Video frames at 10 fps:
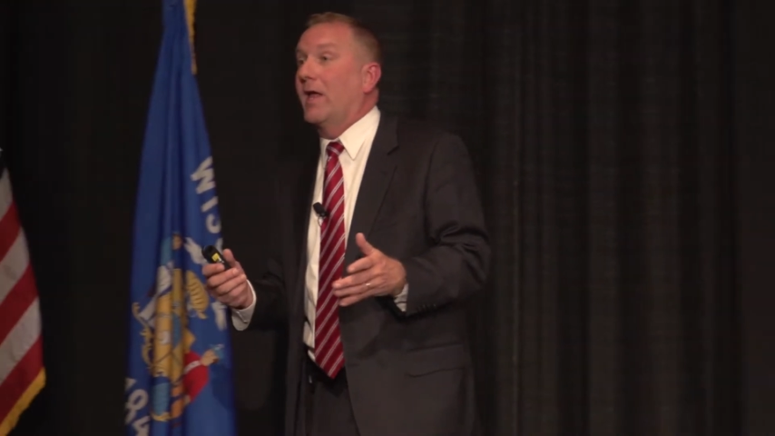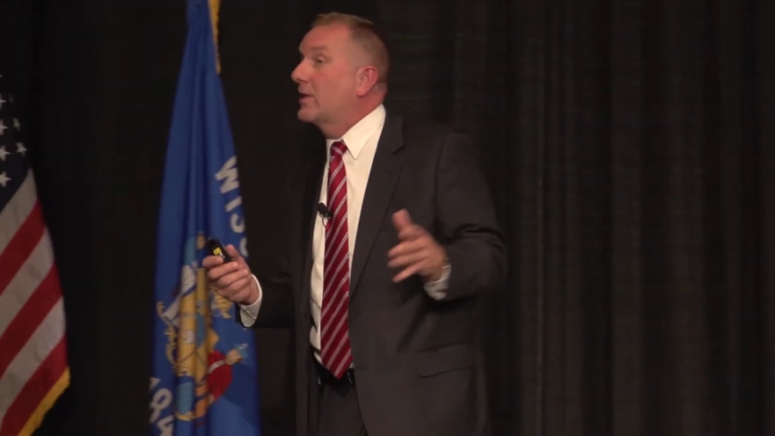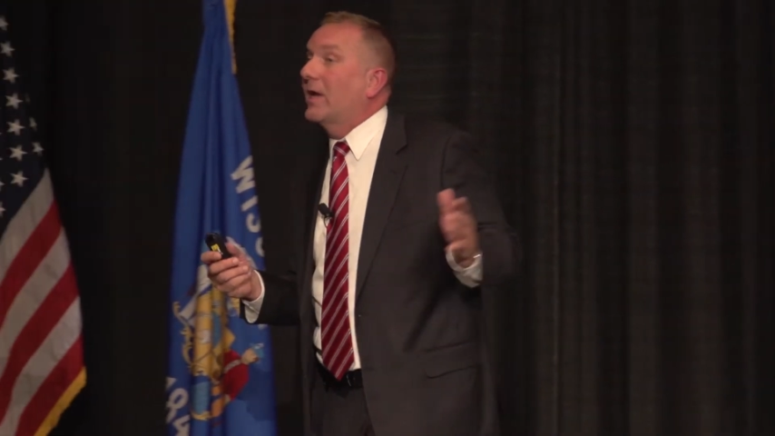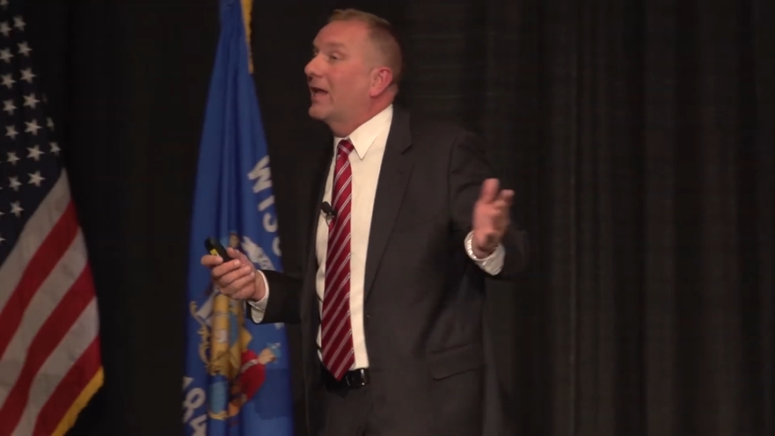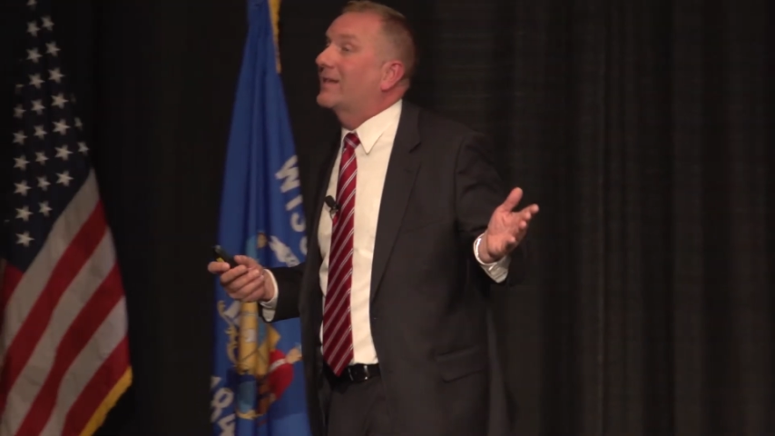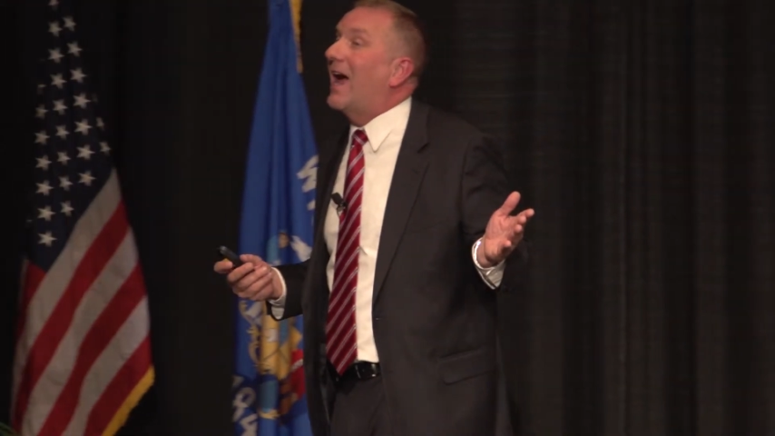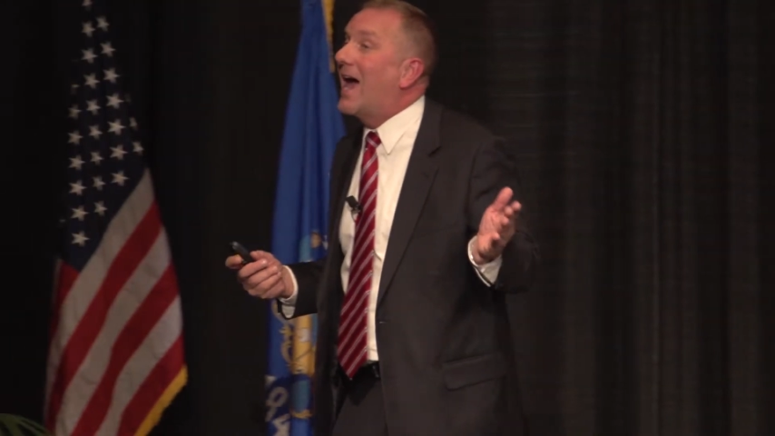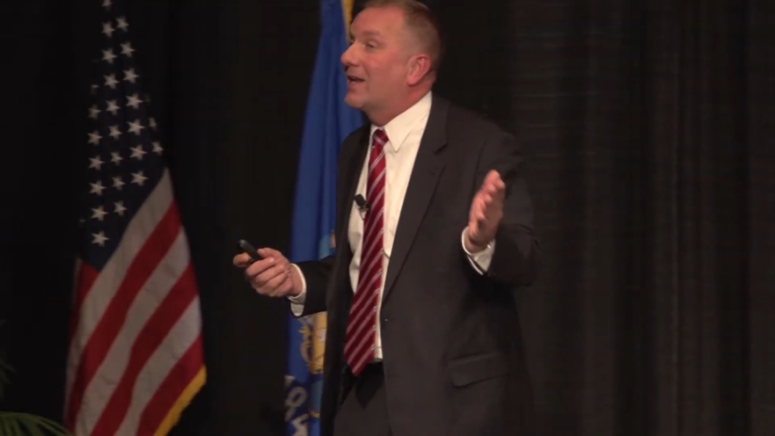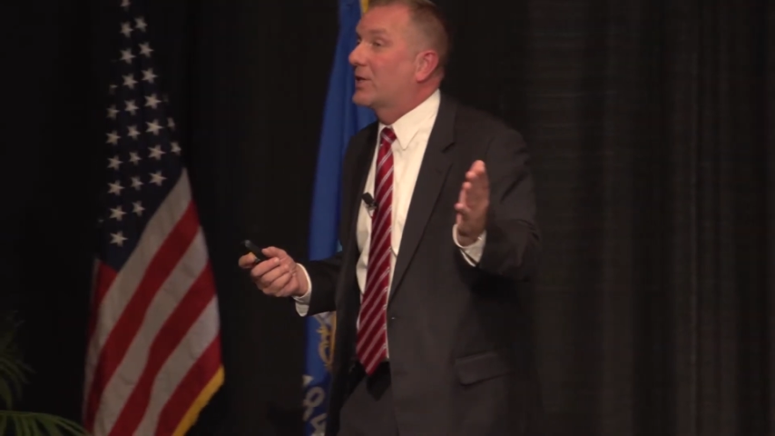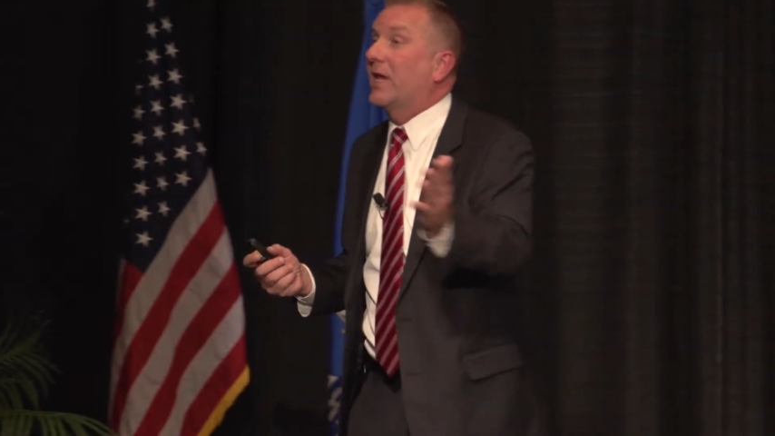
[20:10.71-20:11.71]
That's
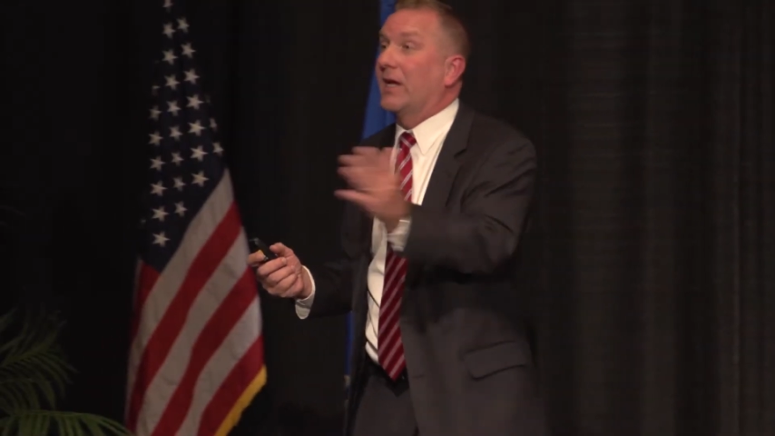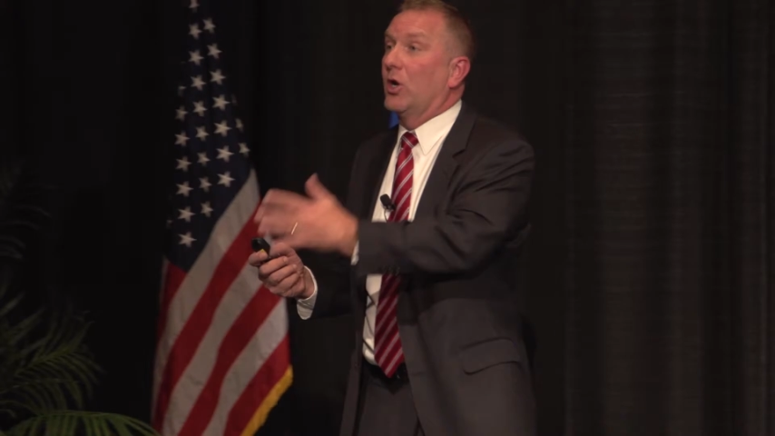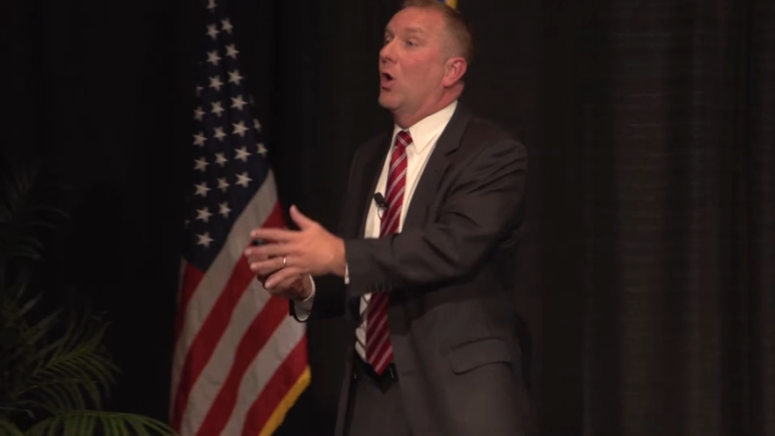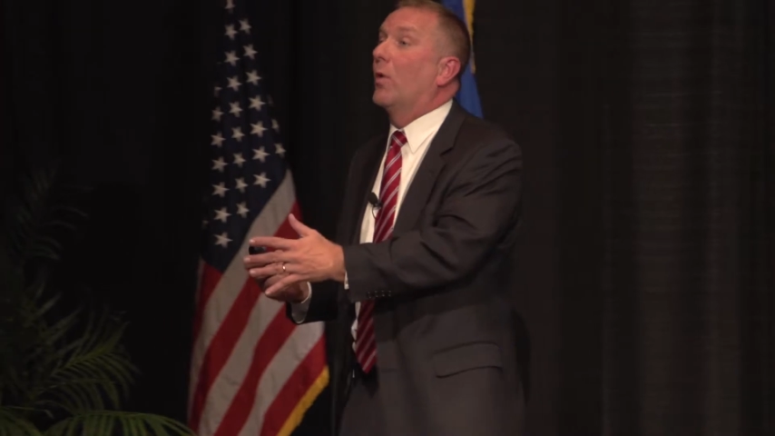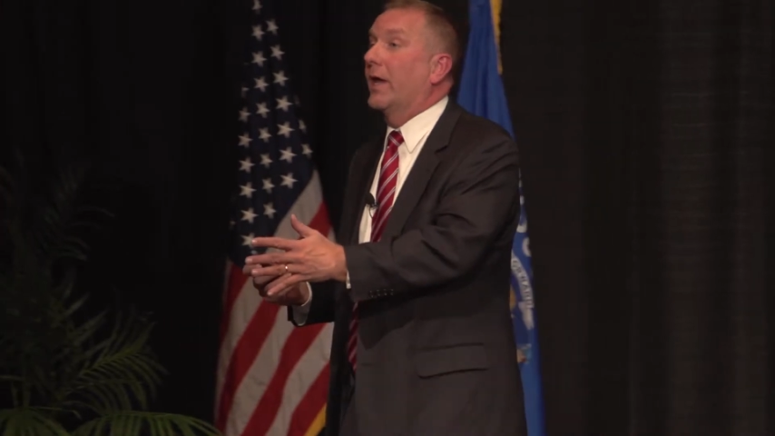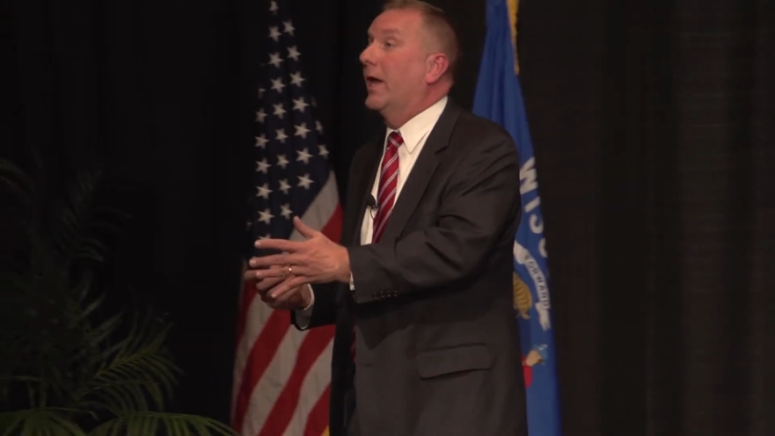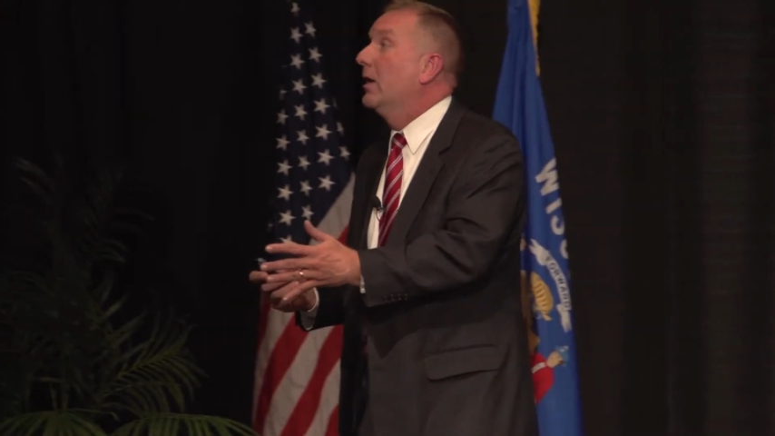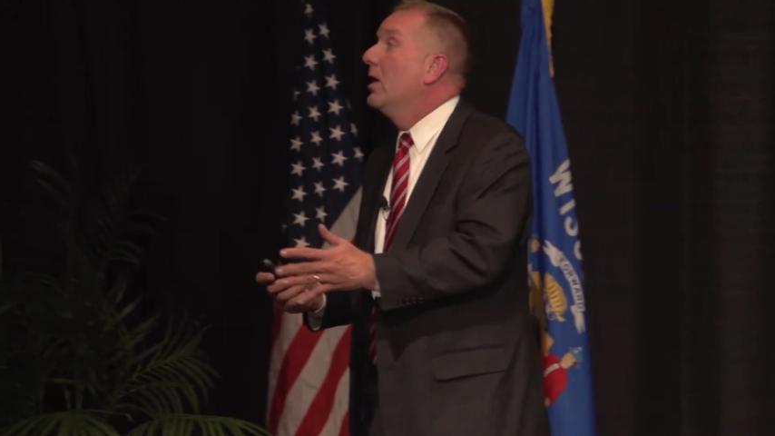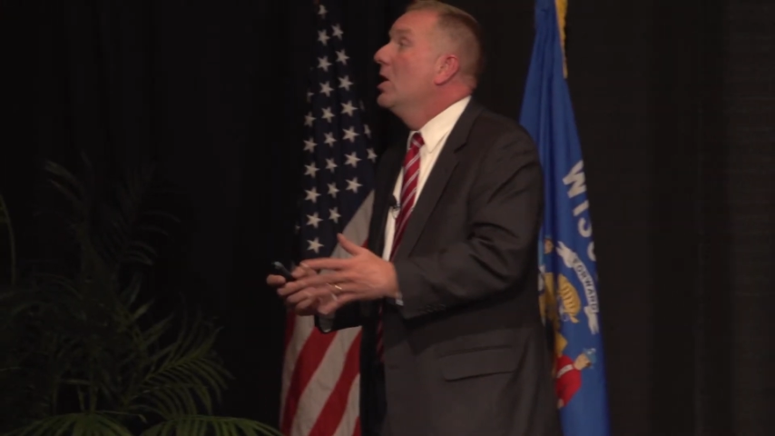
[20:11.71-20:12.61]
kind of saying no again.